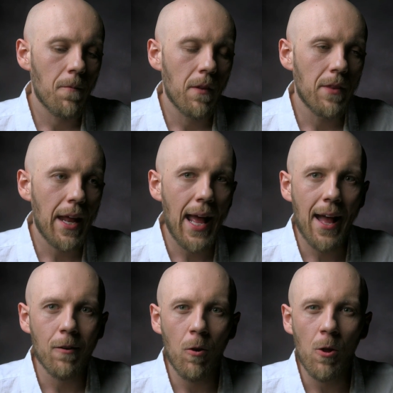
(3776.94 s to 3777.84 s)
that
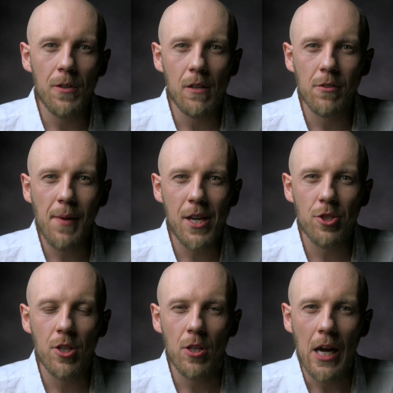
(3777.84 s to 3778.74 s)
had all the
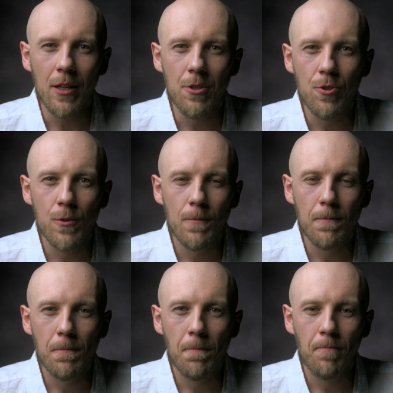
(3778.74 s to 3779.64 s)
information and knowledge,
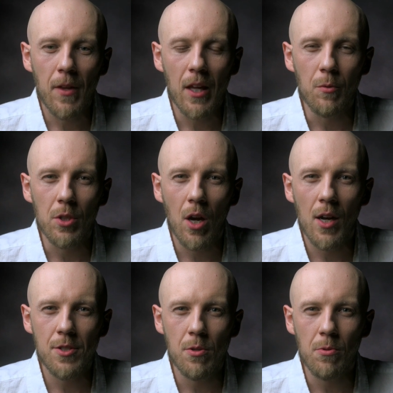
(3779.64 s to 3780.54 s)
and it would
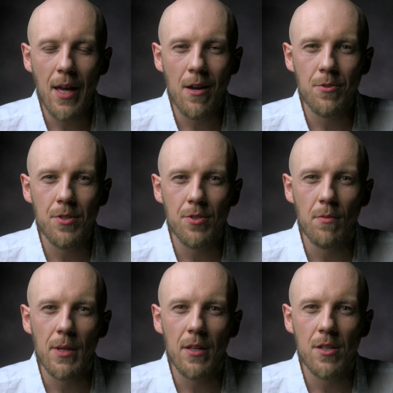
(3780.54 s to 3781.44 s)
cost you thousands or
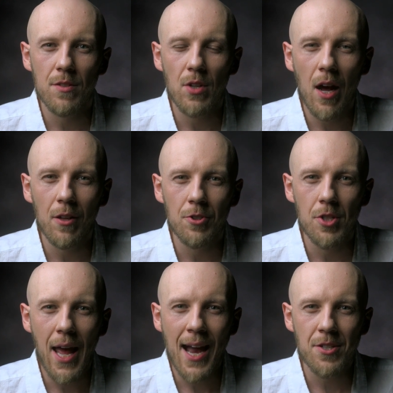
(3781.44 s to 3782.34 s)
millions of dollars
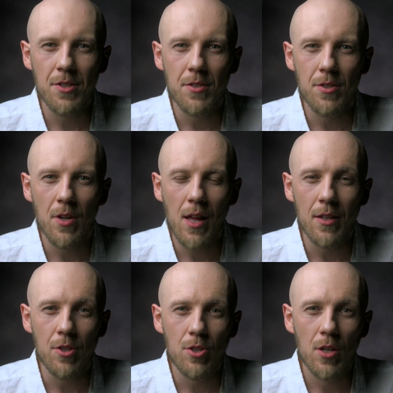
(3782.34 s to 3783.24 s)
to access this
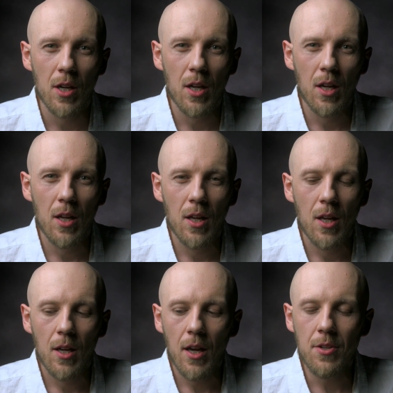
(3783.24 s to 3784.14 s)
knowledge.
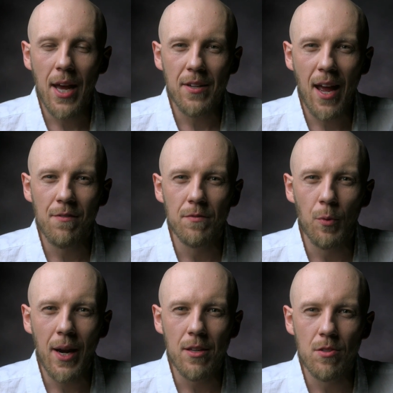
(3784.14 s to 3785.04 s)
And you had to have the
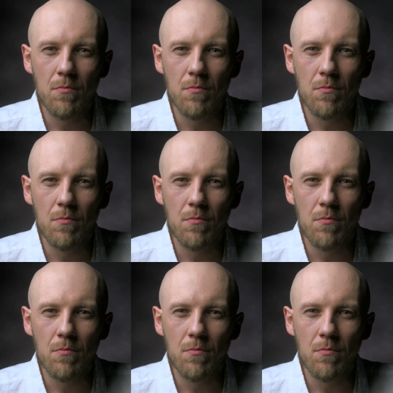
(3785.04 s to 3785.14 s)
right